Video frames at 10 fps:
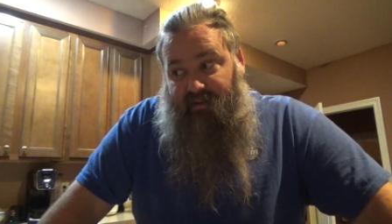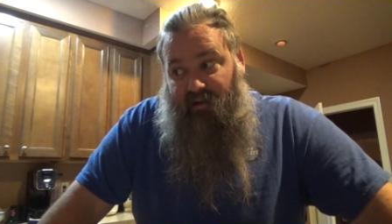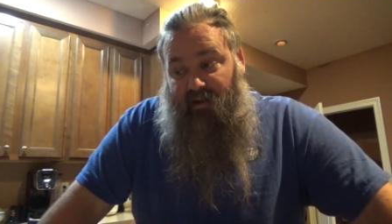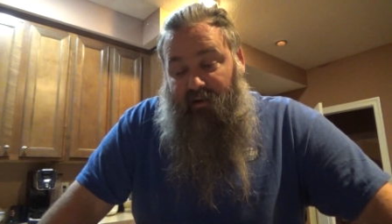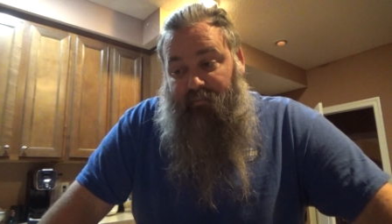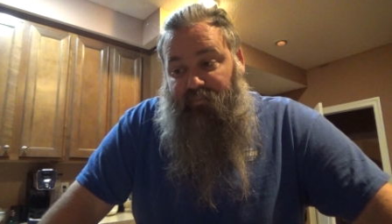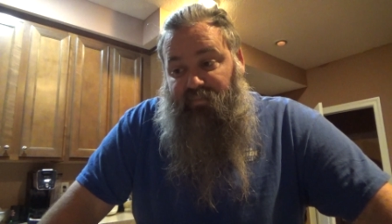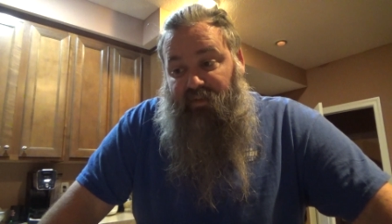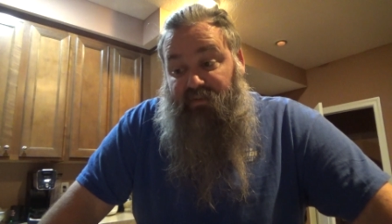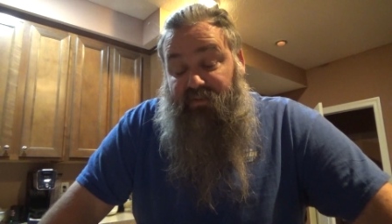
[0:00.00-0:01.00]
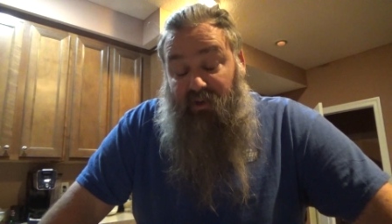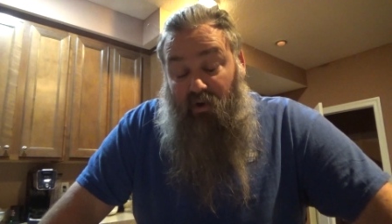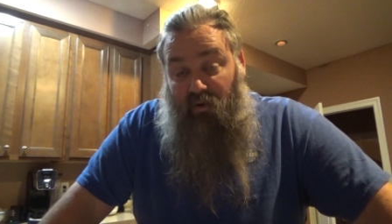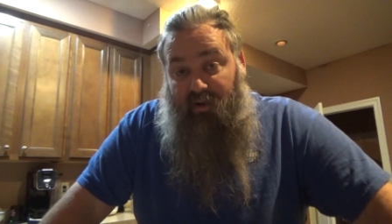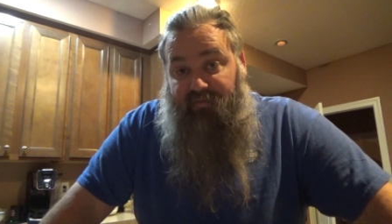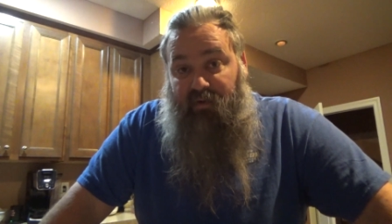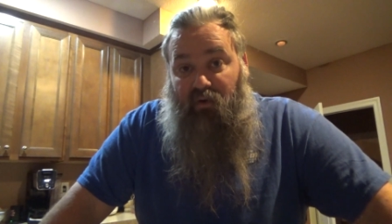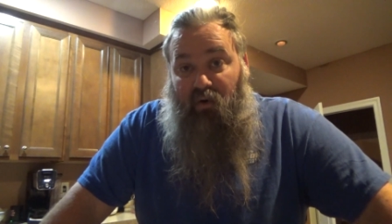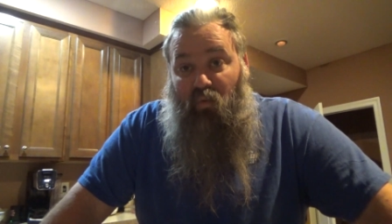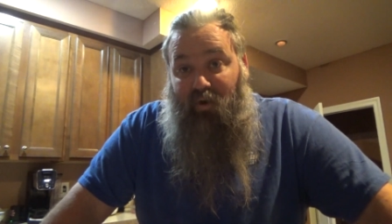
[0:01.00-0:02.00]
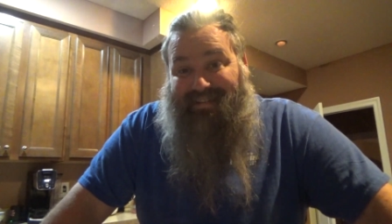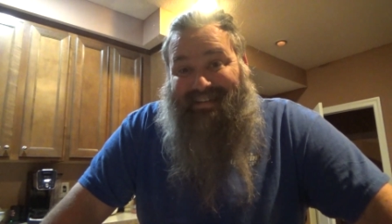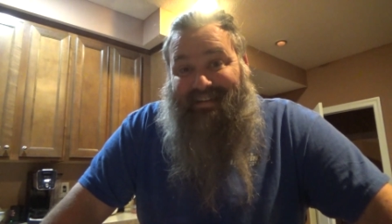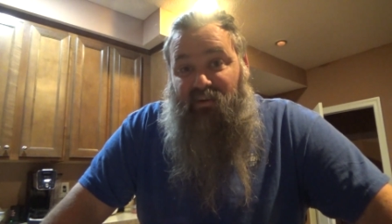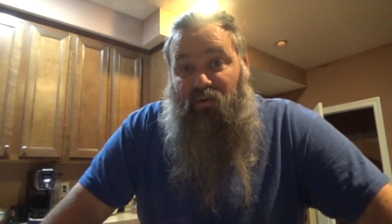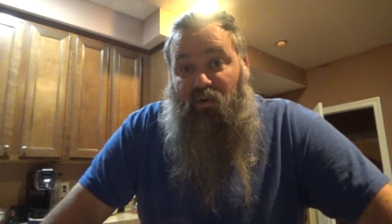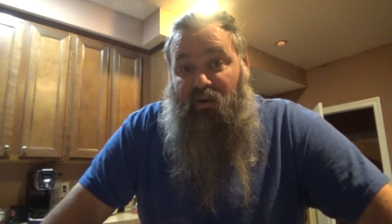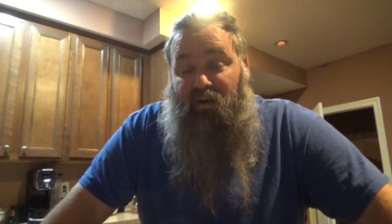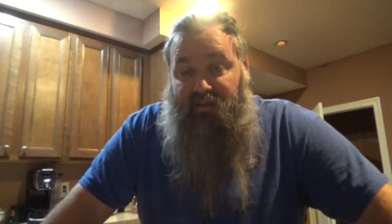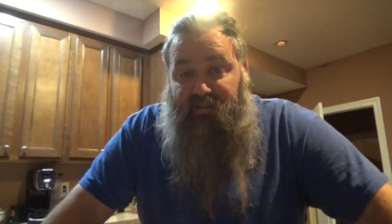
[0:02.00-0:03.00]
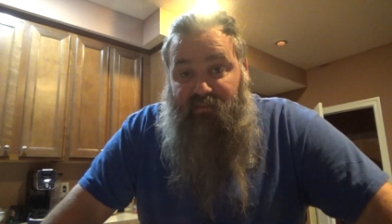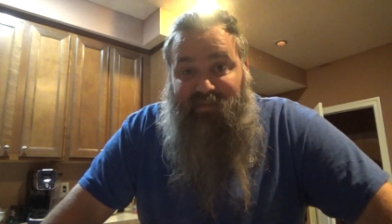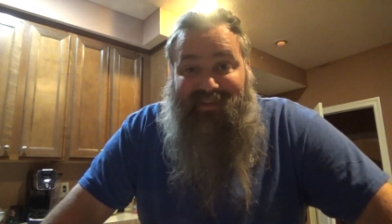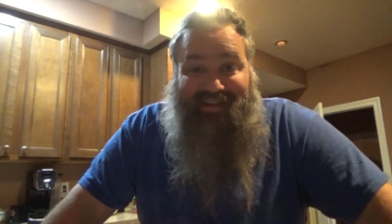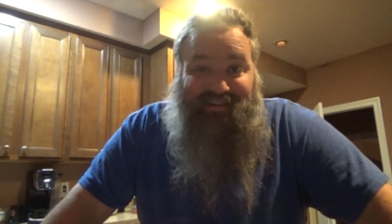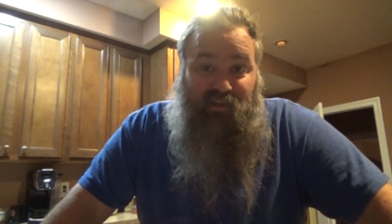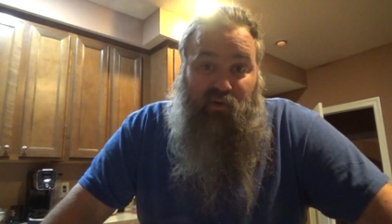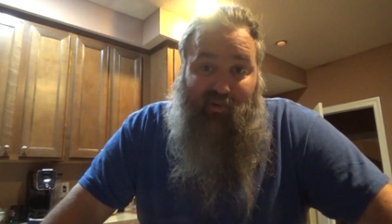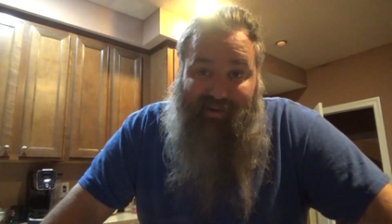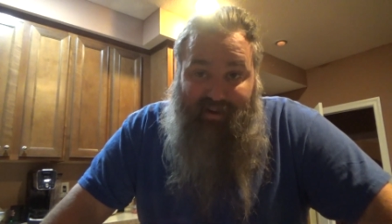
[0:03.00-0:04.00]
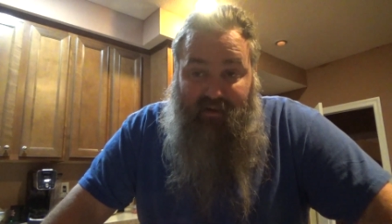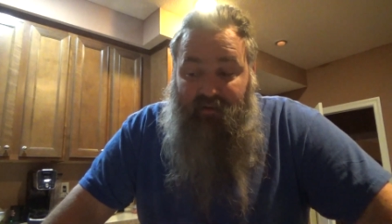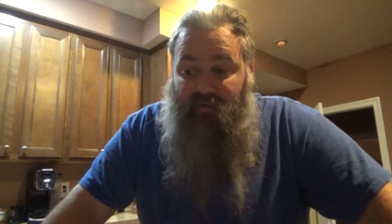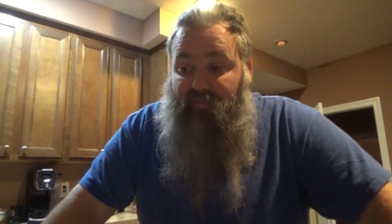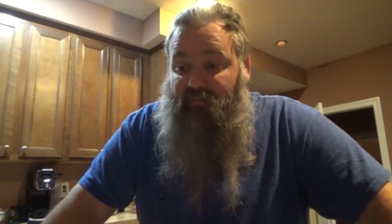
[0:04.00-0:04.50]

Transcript: Um, so if you are wanting your custom Santa greeting,